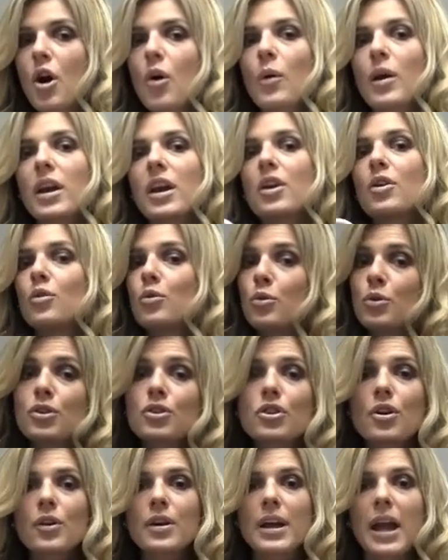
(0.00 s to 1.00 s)
going, who
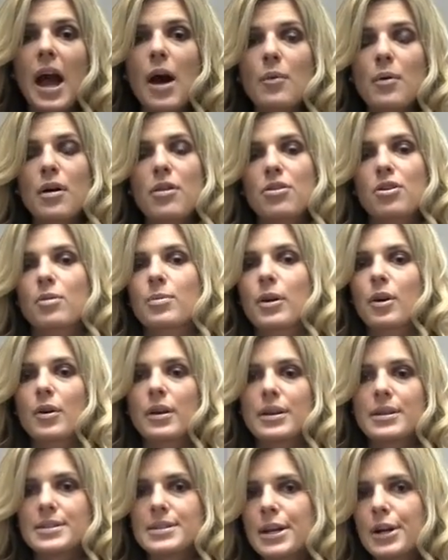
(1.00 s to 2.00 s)
you're going out with. You could be
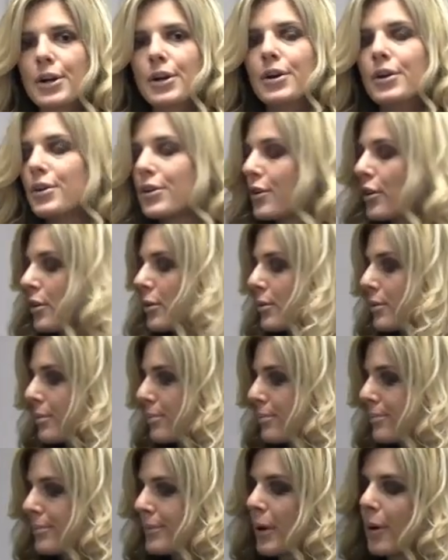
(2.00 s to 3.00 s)
going to dinner,
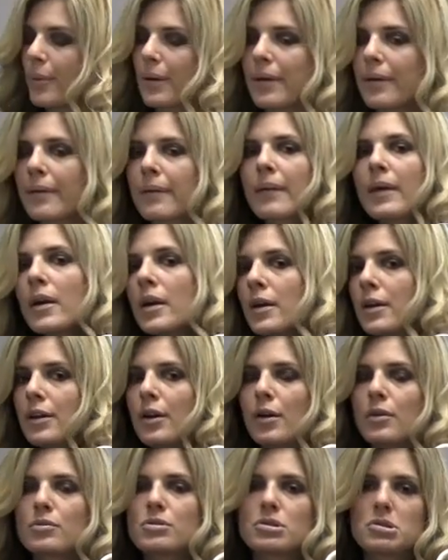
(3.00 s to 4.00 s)
going, you
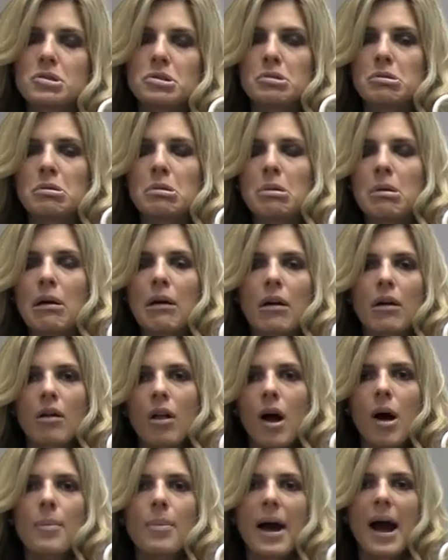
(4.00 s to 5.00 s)
know, to a
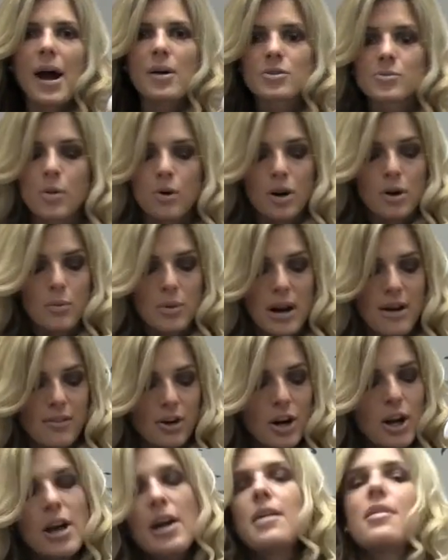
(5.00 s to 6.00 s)
club, a house party,
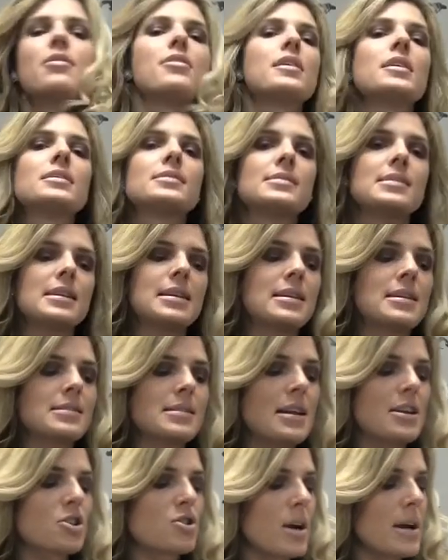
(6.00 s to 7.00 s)
whatever. This is
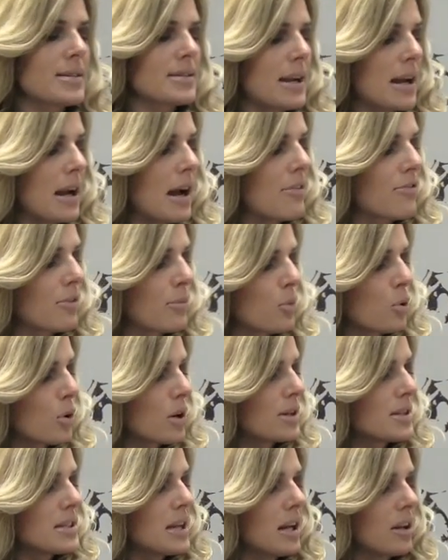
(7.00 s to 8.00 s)
a dress that I got from
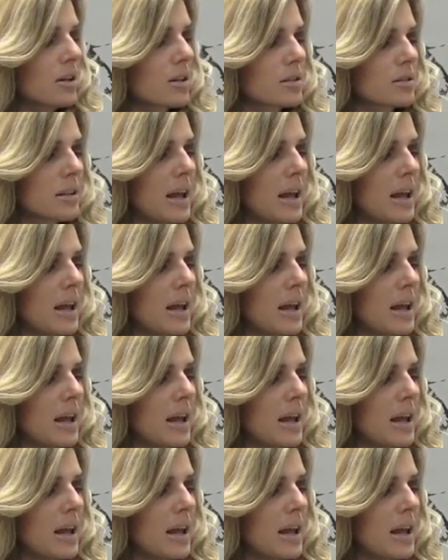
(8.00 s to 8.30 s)
Lord & Taylor